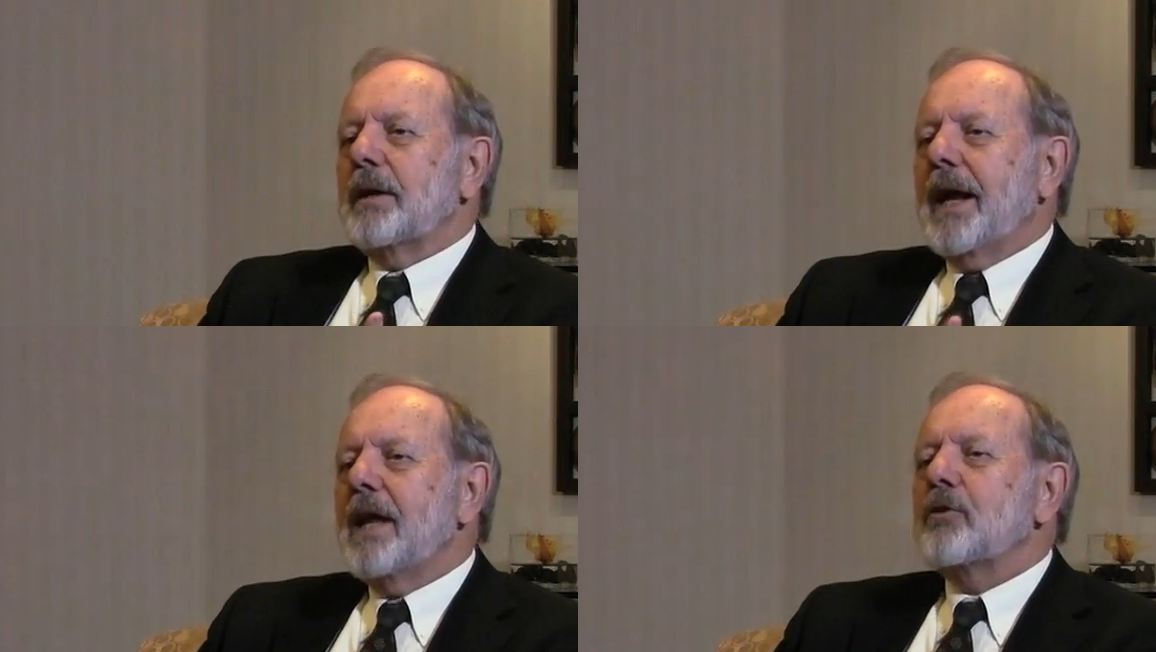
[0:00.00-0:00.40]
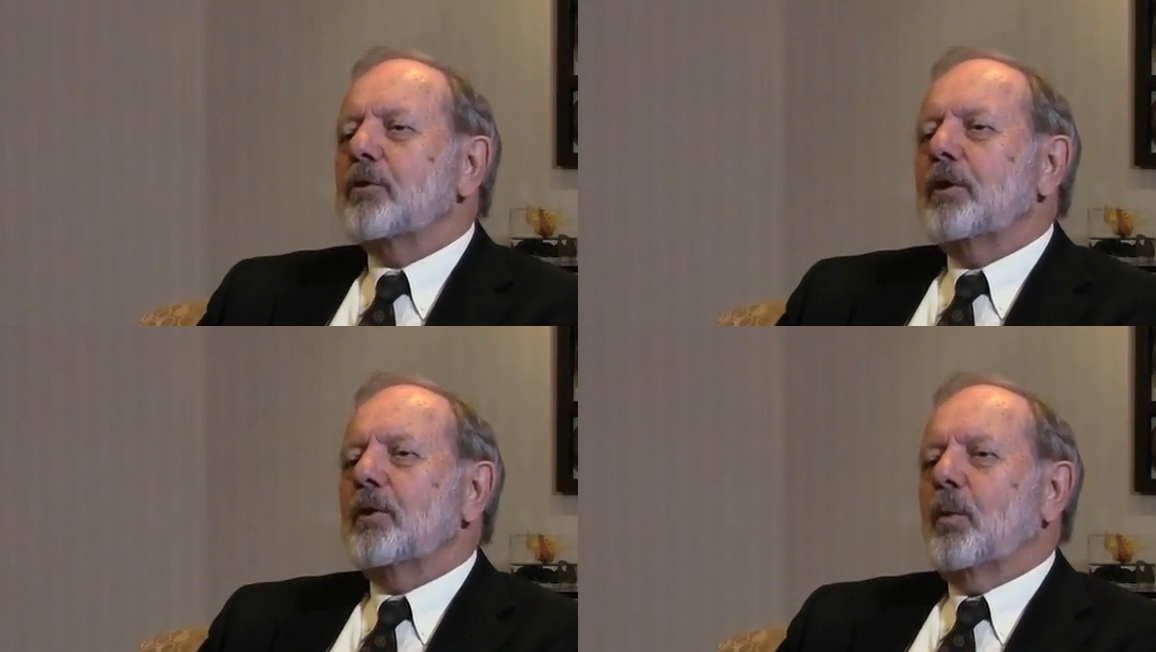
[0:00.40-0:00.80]

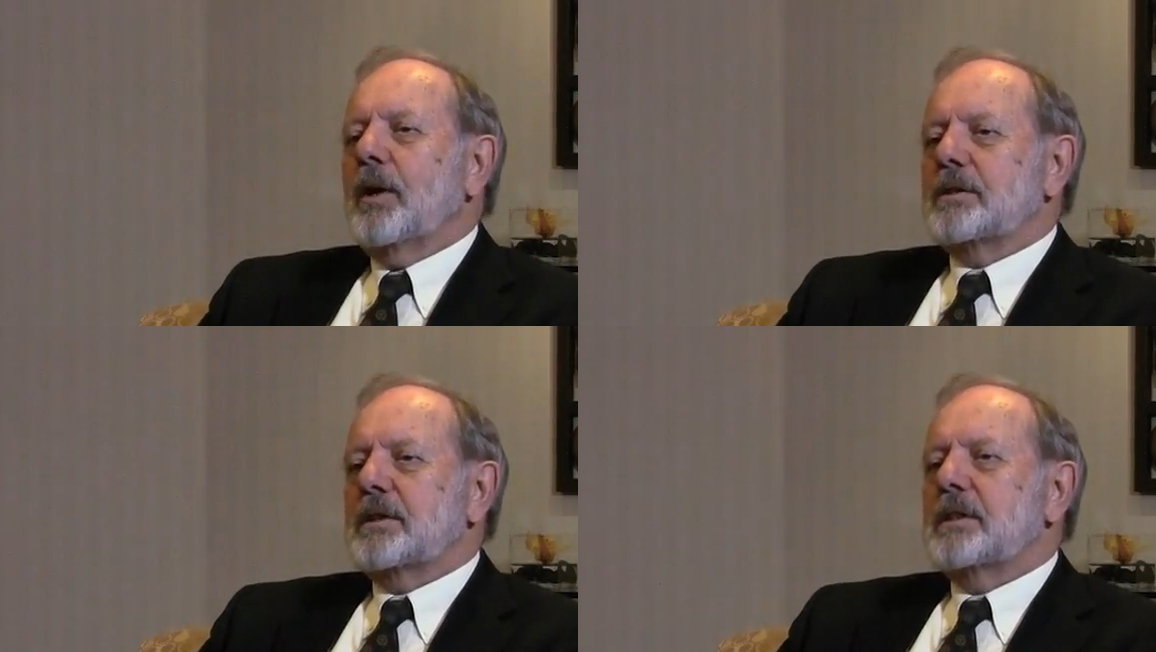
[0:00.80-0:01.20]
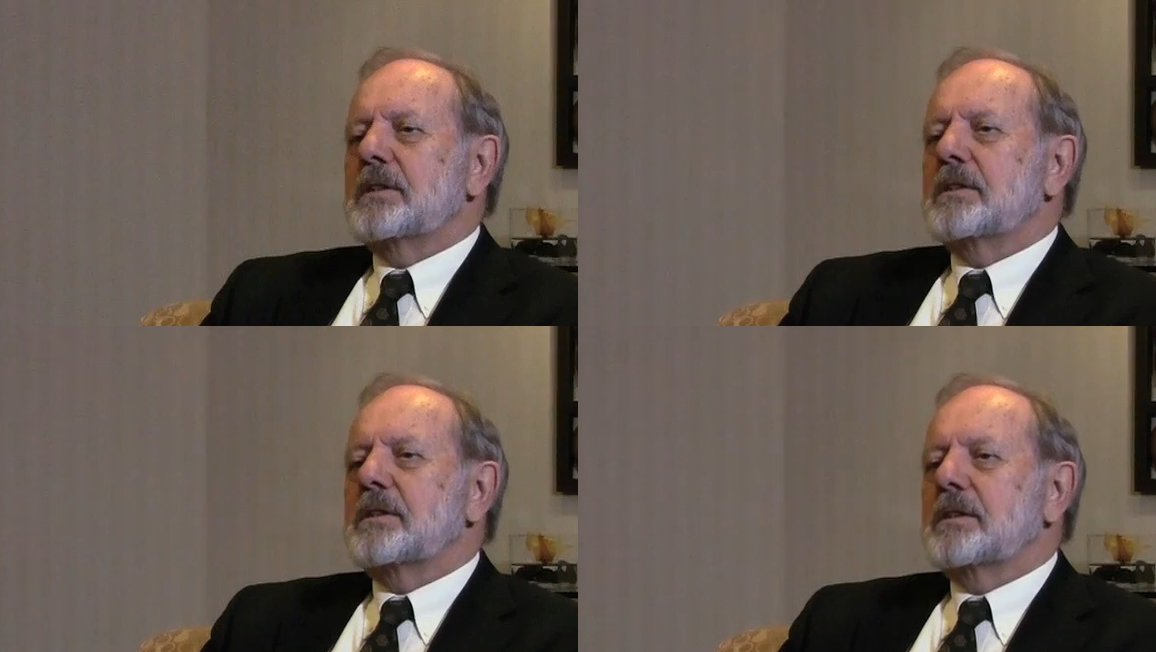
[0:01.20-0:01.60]
answering
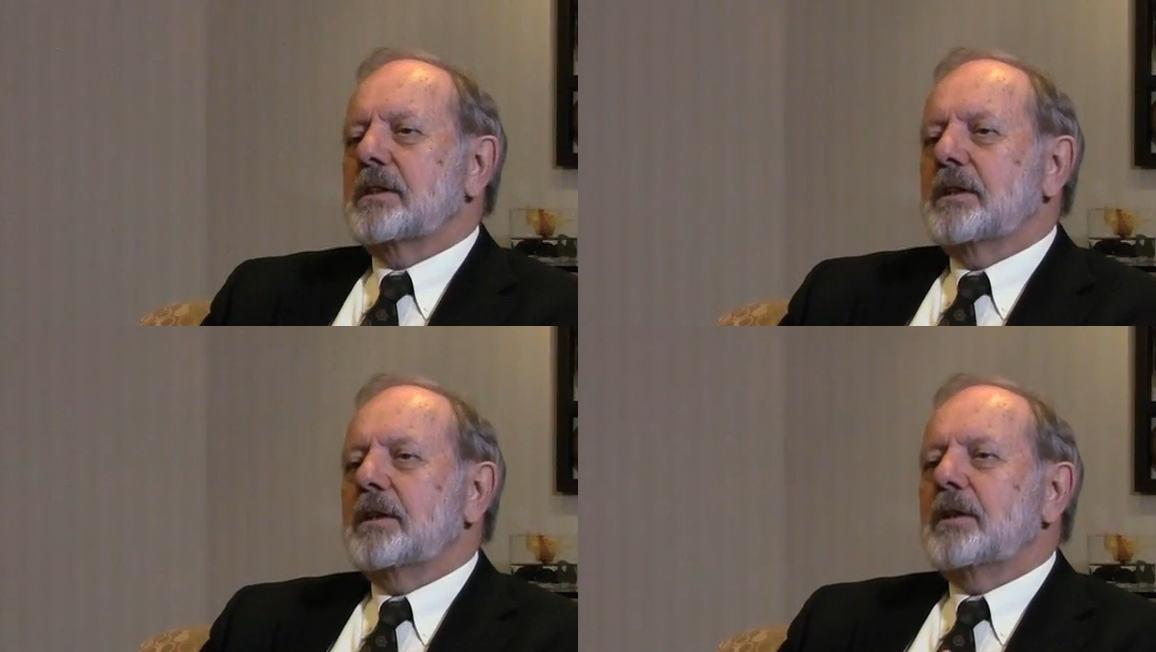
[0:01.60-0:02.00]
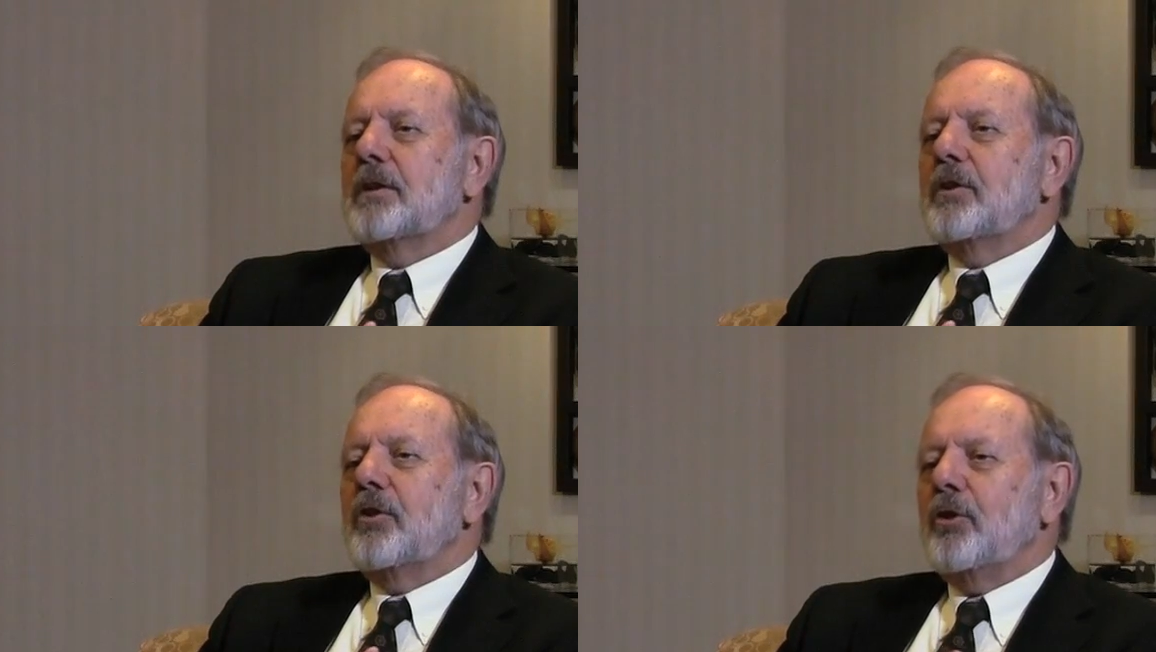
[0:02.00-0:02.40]
questions,
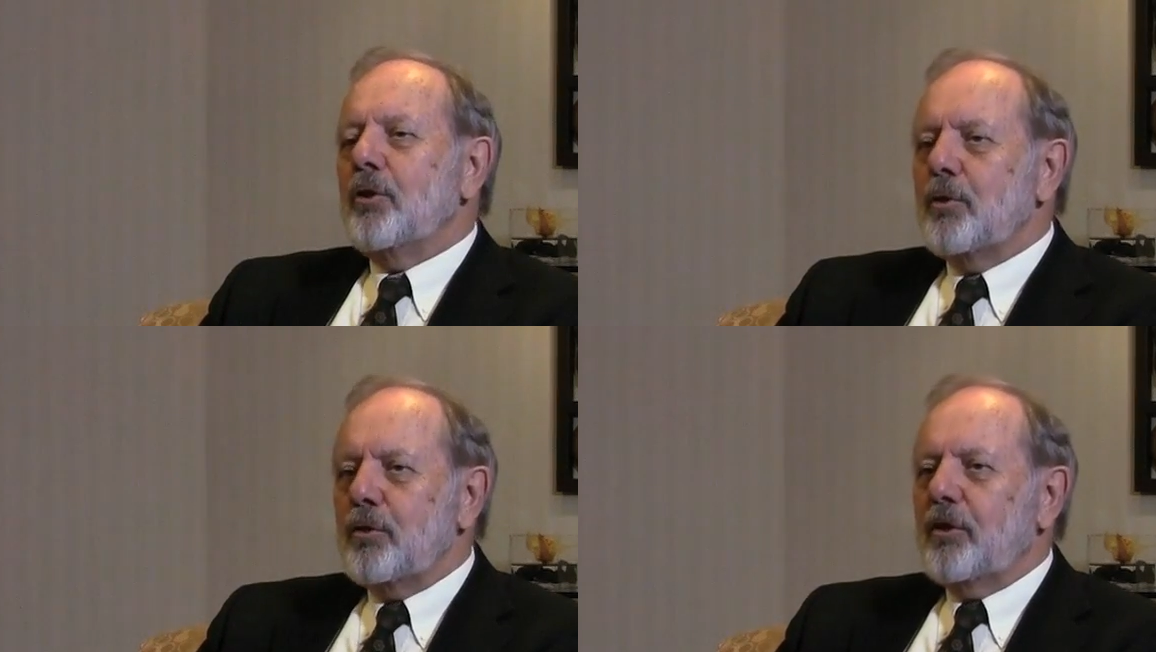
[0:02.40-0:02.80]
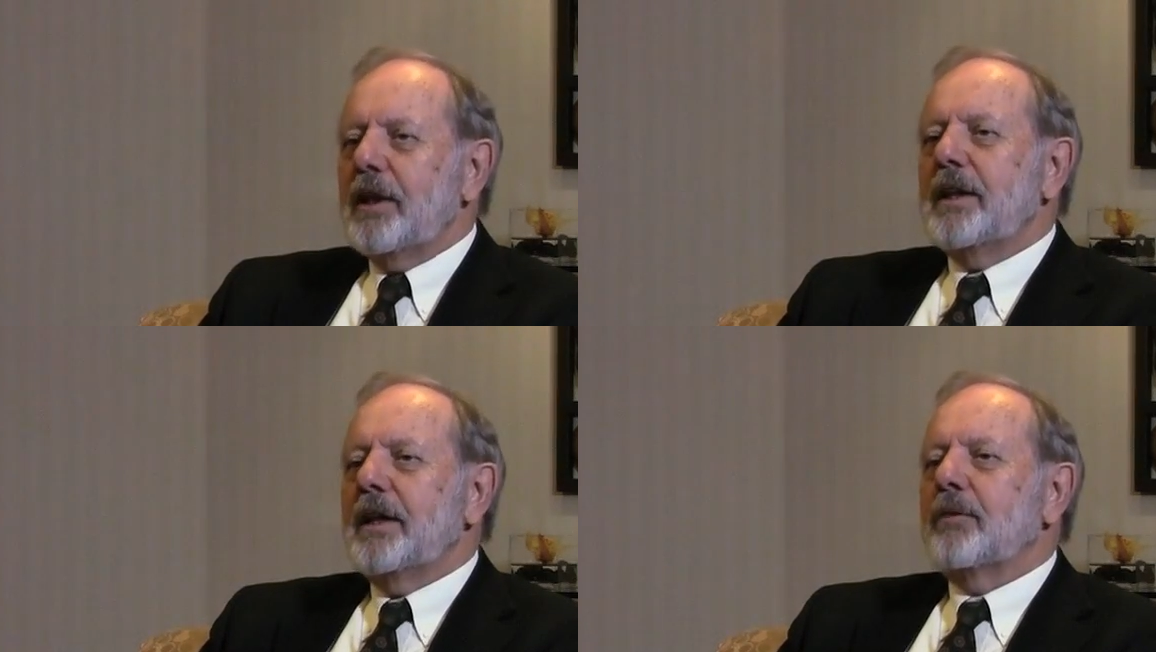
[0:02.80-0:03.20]

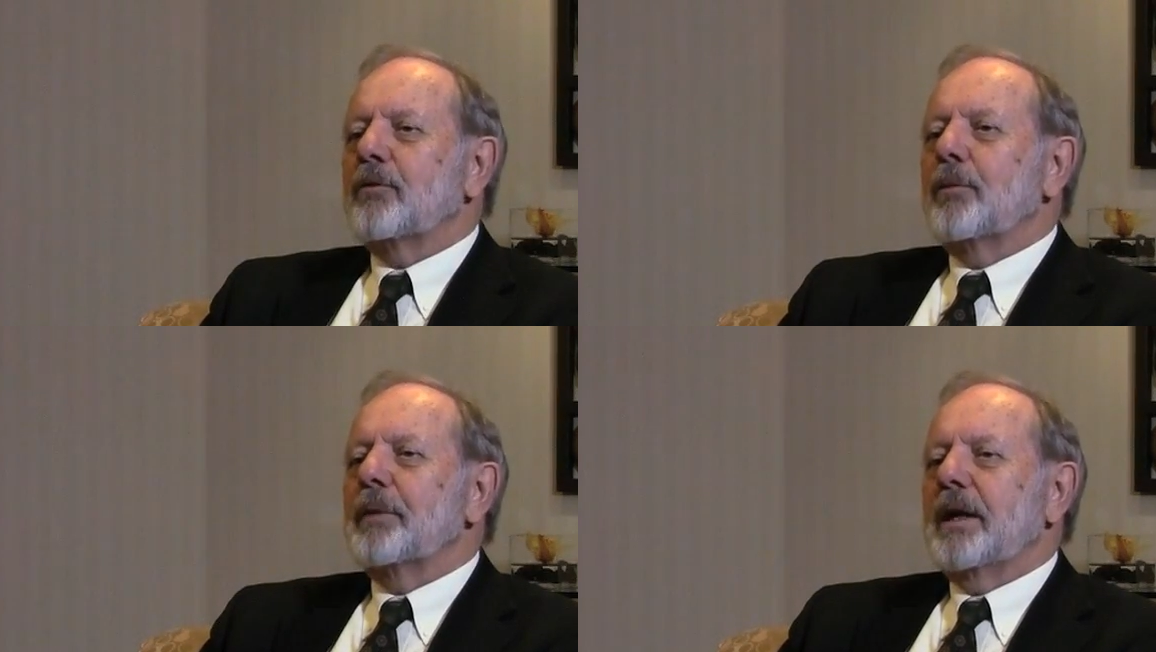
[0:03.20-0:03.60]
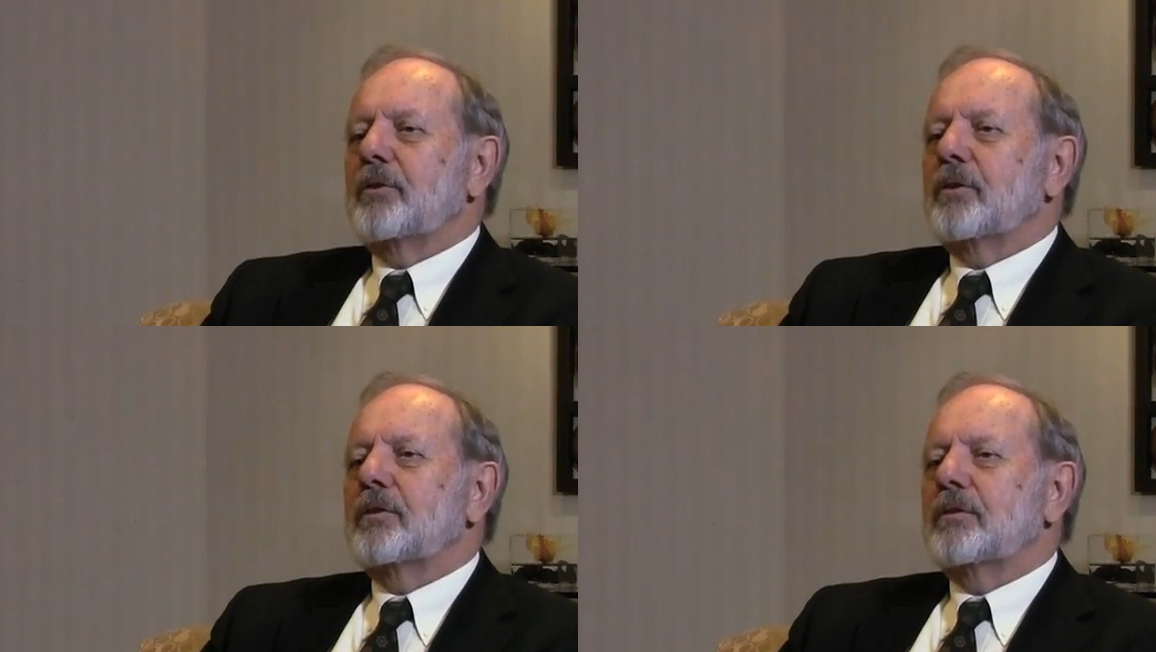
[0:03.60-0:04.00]
using the
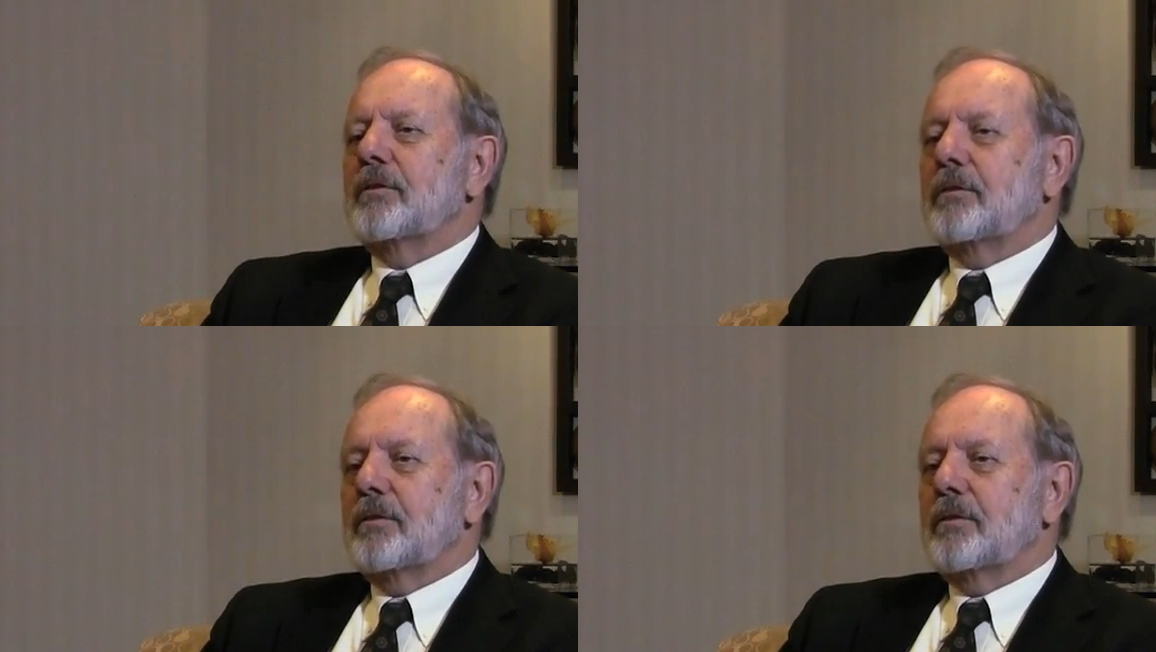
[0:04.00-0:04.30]
information,